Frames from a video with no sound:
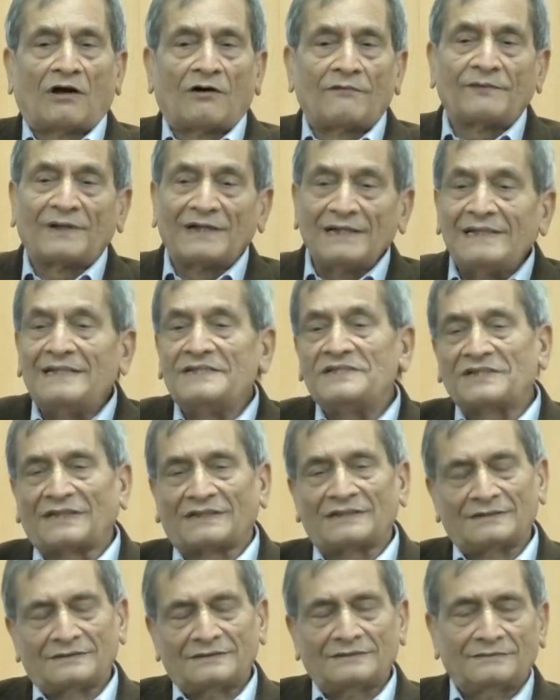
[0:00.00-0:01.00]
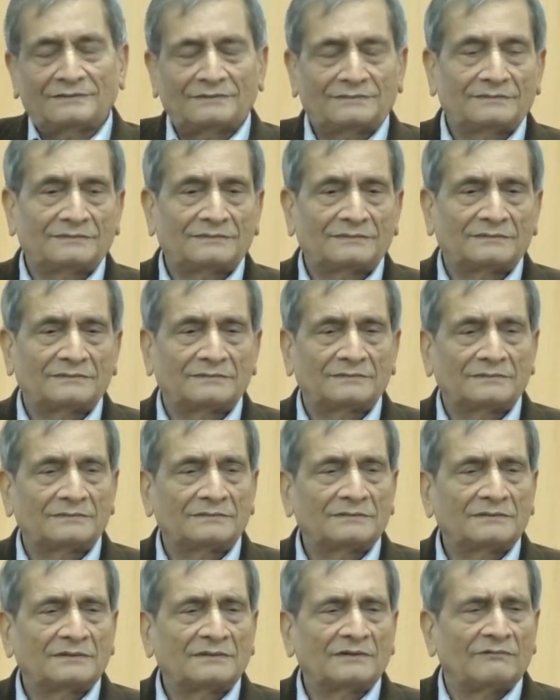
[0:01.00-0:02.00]
of religion,
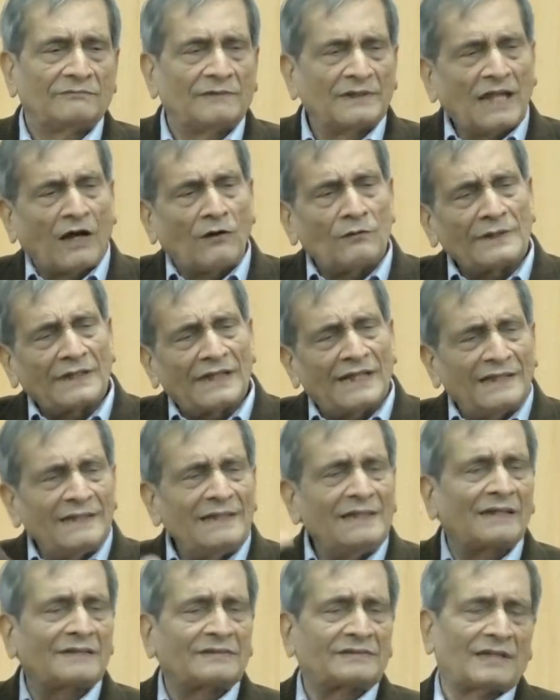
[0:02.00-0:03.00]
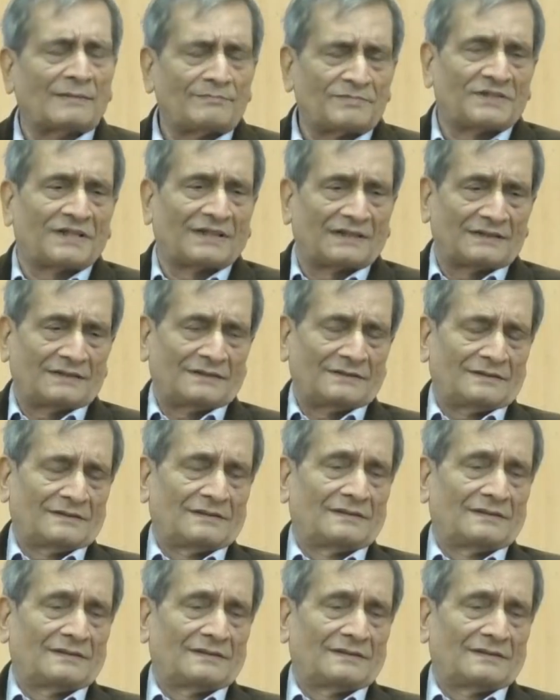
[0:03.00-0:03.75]
without any exception,